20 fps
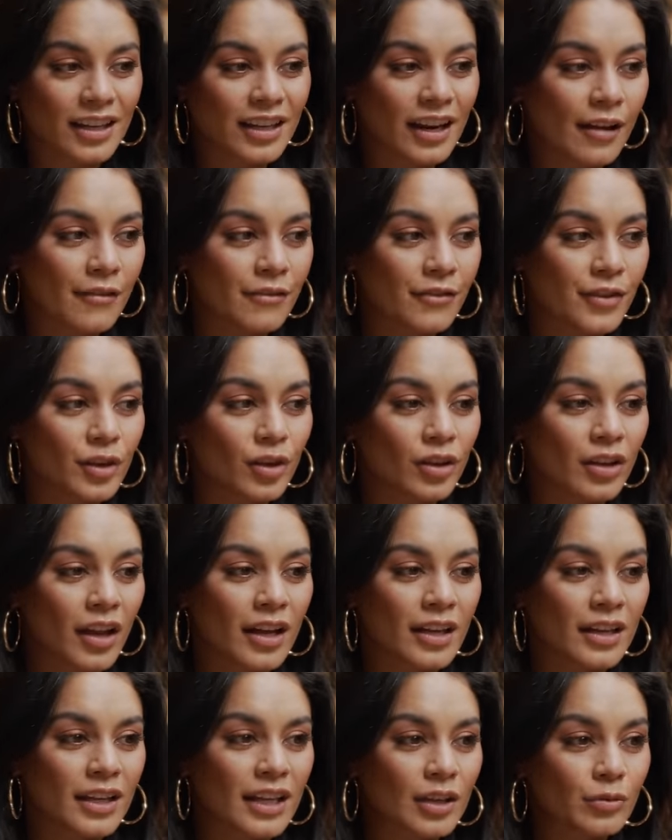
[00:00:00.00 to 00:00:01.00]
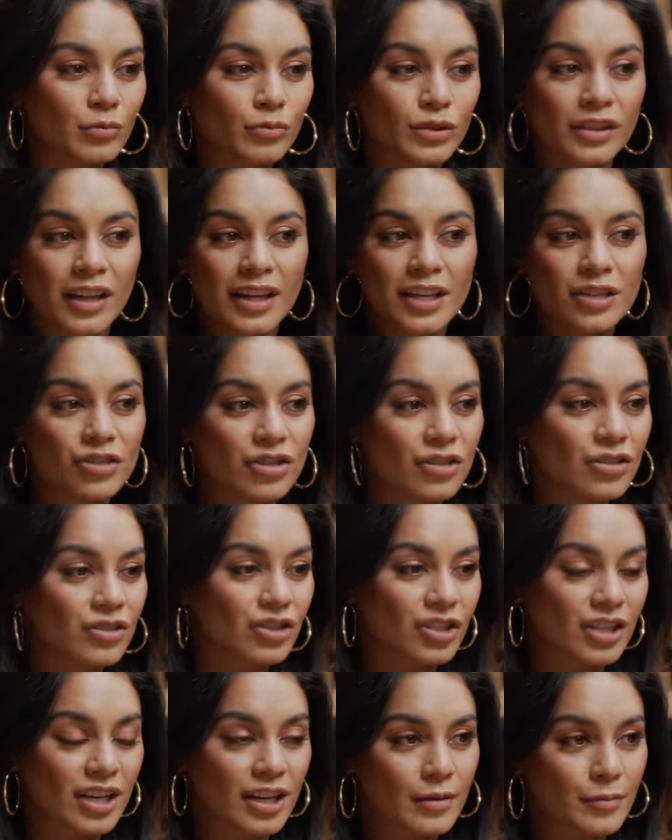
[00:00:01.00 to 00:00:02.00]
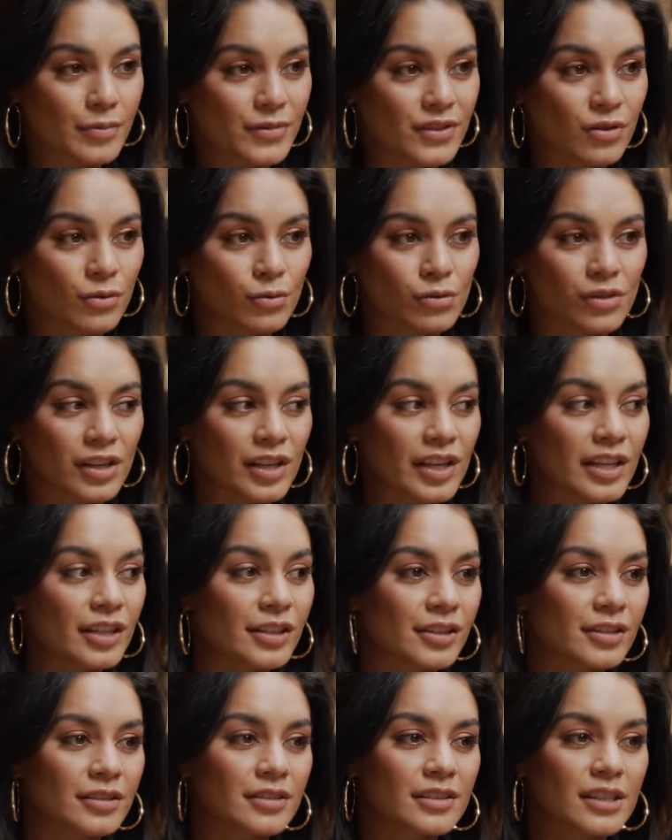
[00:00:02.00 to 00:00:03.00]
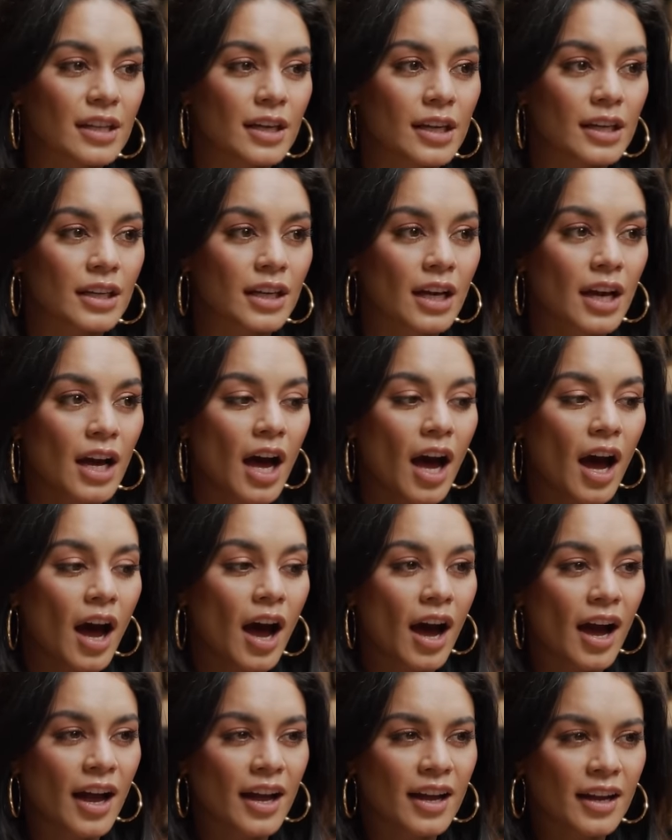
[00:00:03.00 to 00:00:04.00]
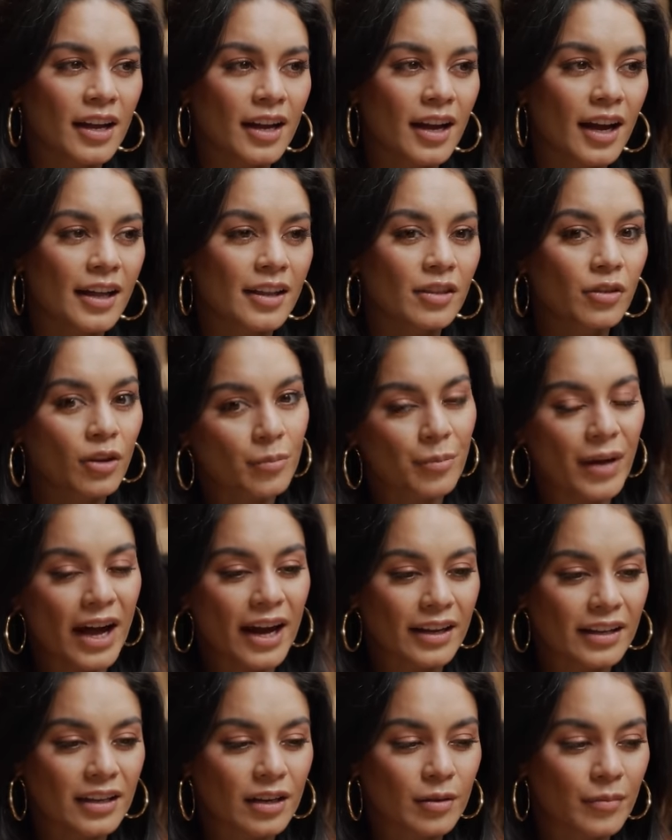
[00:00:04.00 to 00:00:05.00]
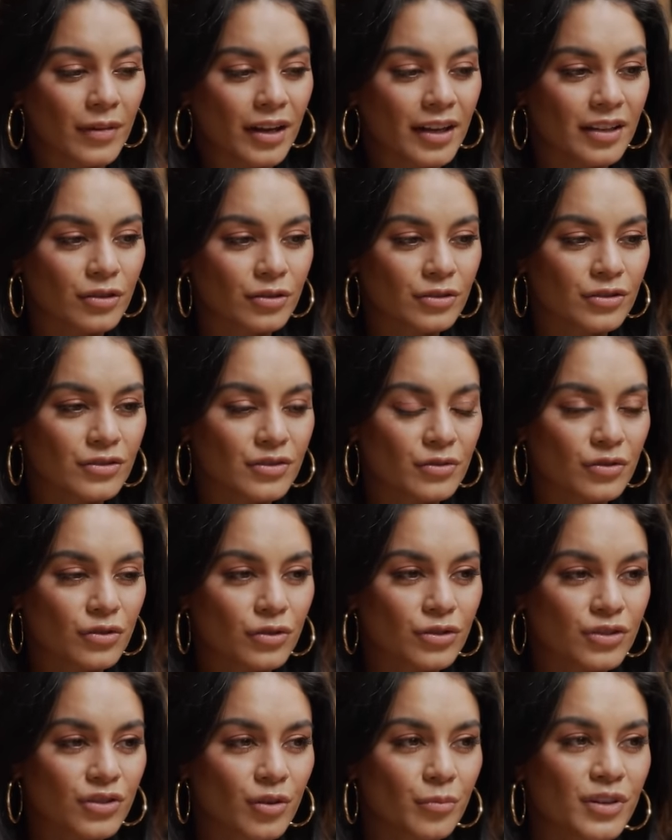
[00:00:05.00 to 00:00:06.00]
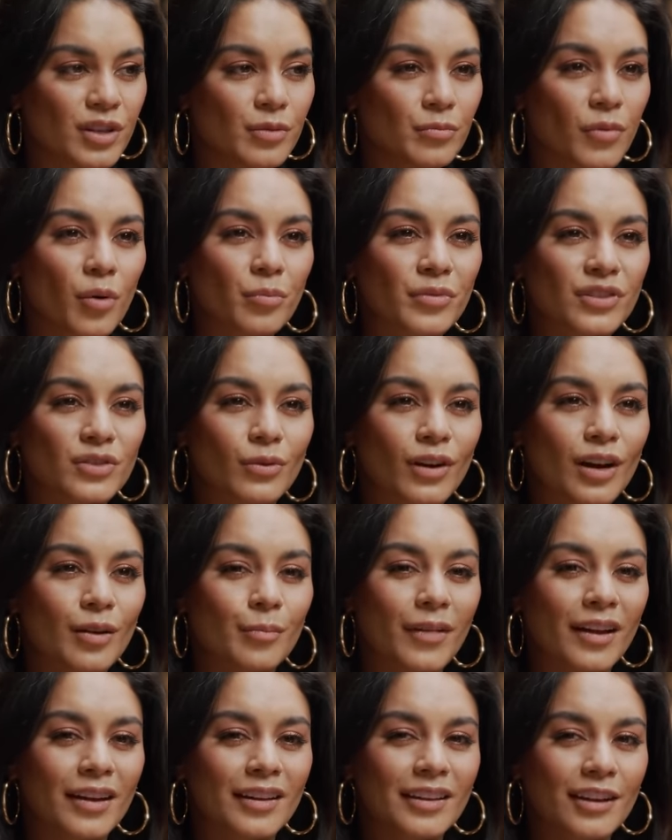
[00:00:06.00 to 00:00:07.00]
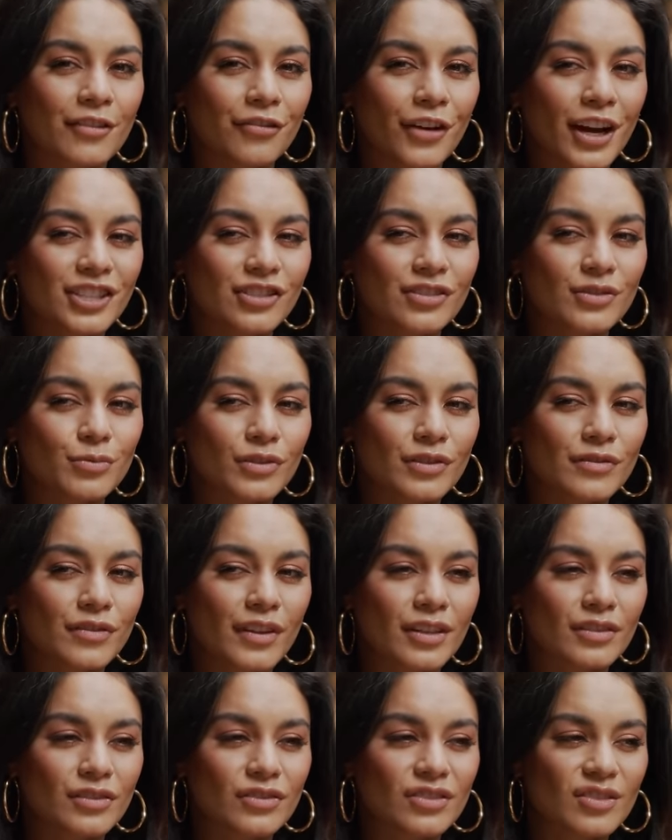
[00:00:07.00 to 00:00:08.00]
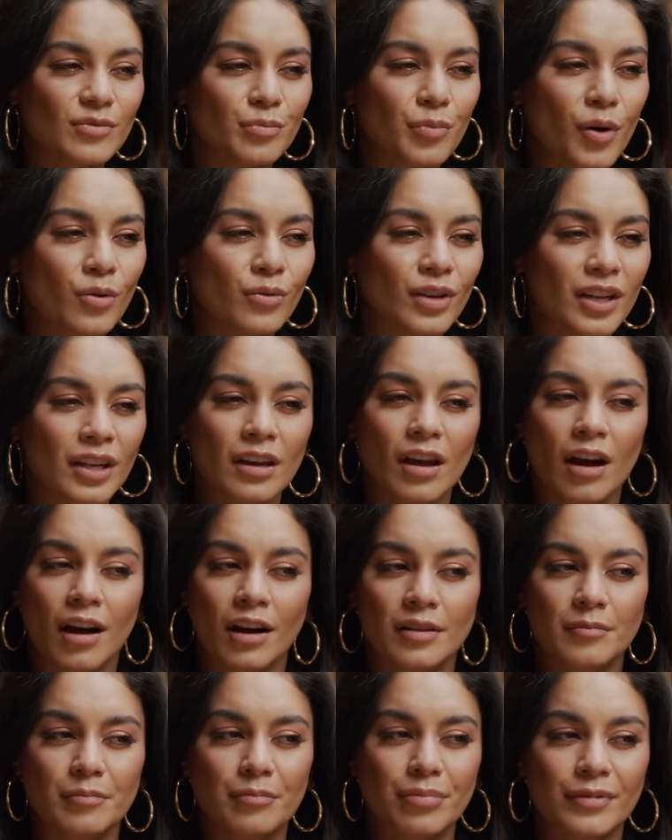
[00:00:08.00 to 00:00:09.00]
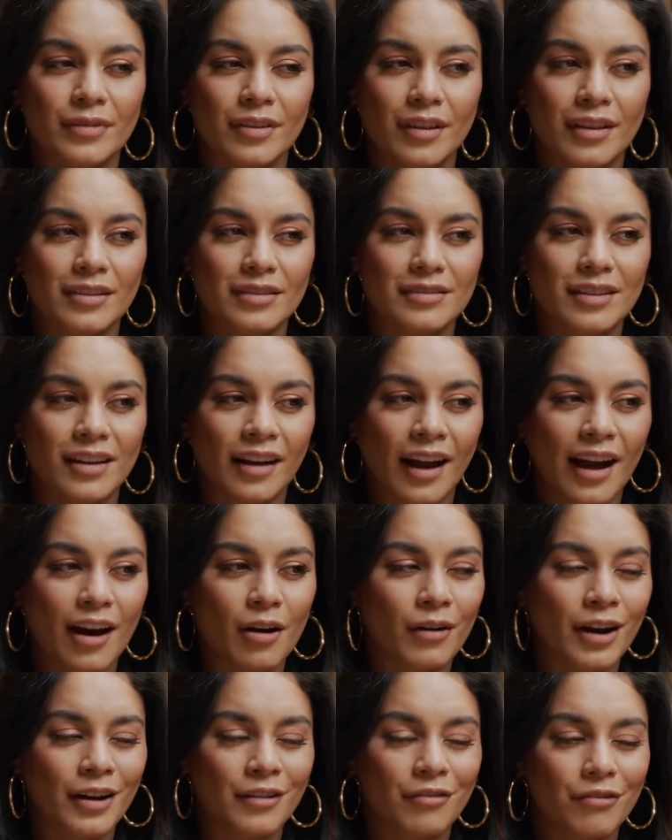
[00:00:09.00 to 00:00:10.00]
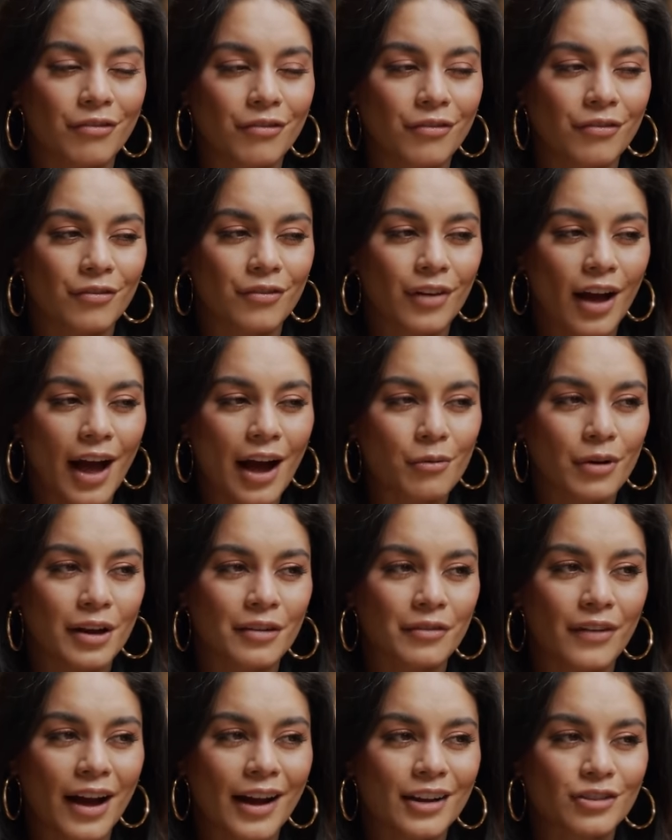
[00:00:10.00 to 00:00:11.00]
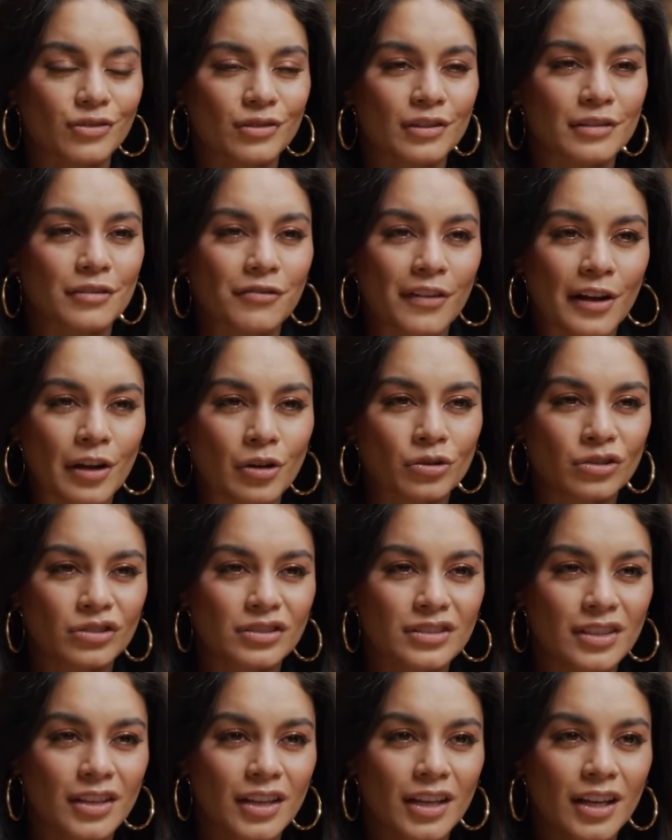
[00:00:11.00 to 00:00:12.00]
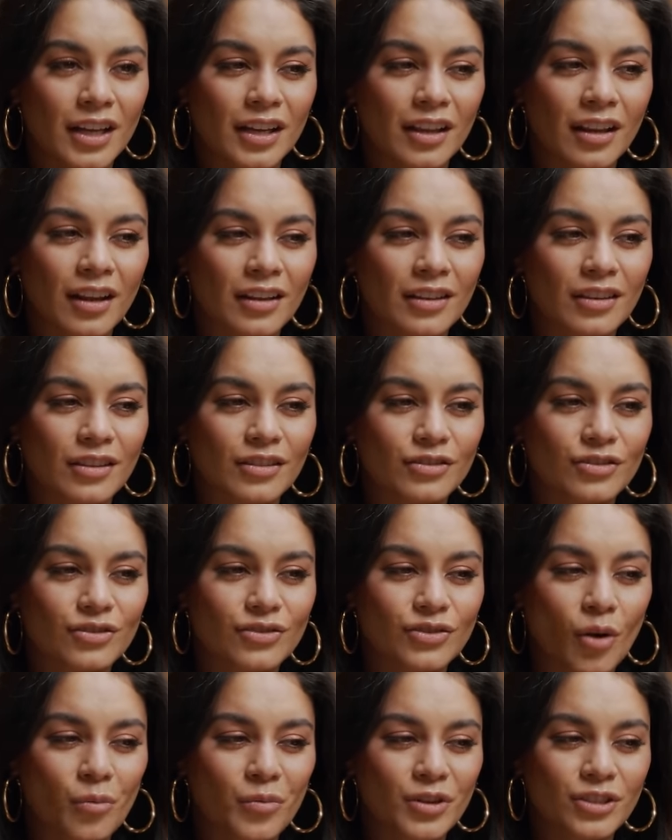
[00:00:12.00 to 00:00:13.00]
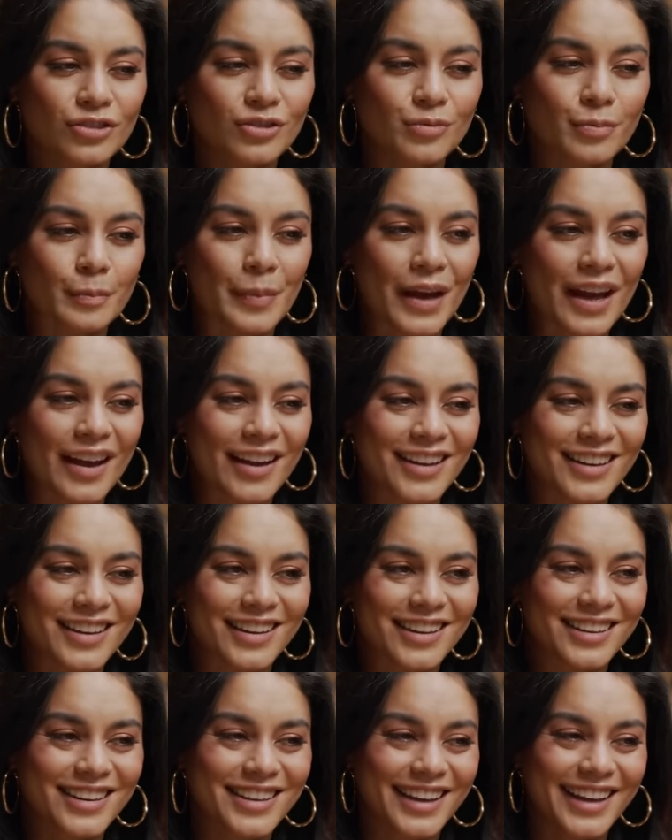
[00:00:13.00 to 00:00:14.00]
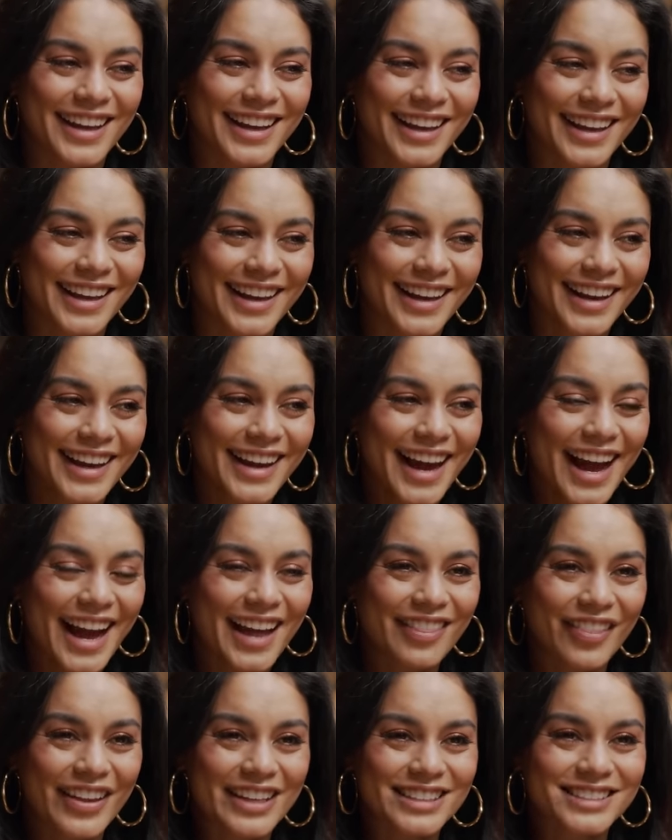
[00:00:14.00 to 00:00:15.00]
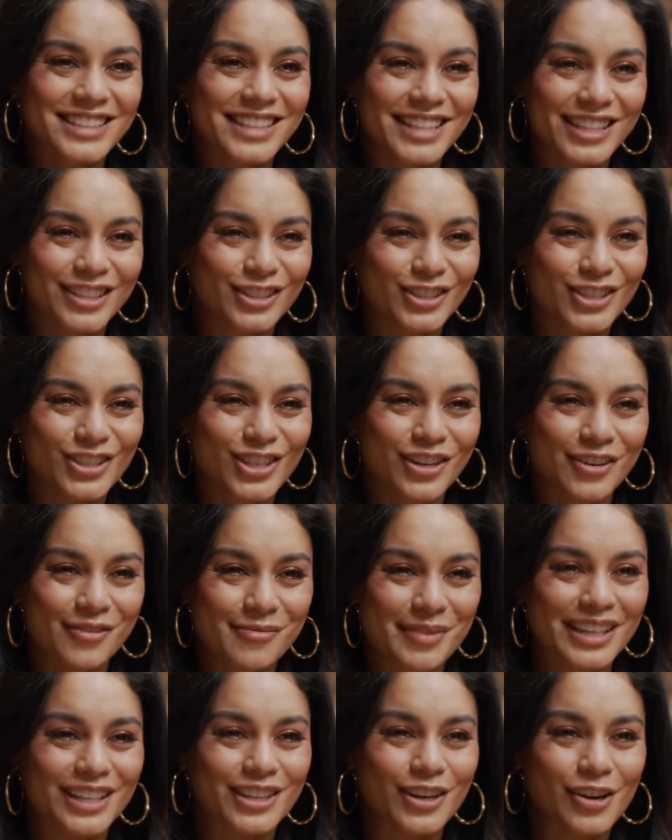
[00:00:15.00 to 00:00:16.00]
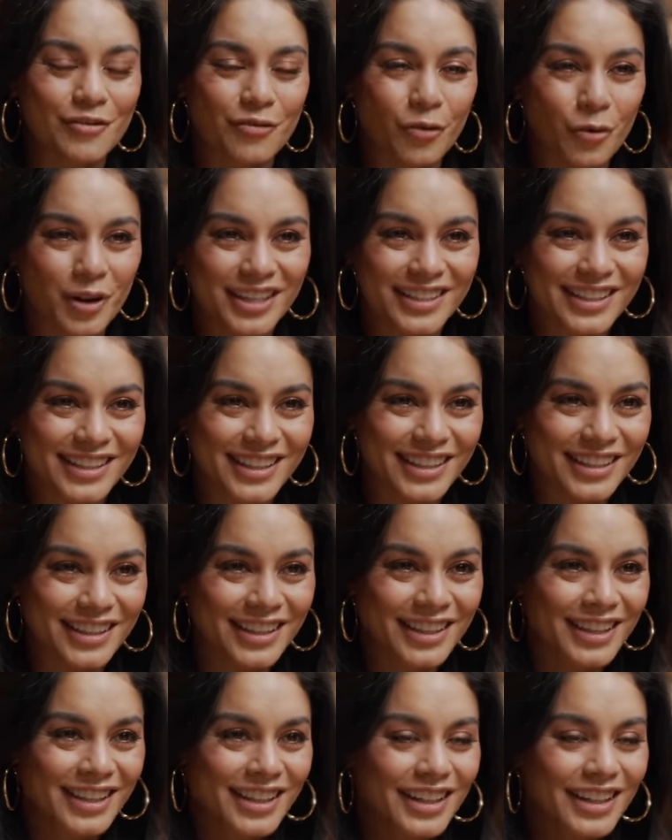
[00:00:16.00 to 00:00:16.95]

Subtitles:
And I feel like in relationships through the years, like I look back and I'm like, there's so many moments where I'm like, if I just would have like spoken up and like said how I've actually felt, like so much pain and like tears could have been avoided.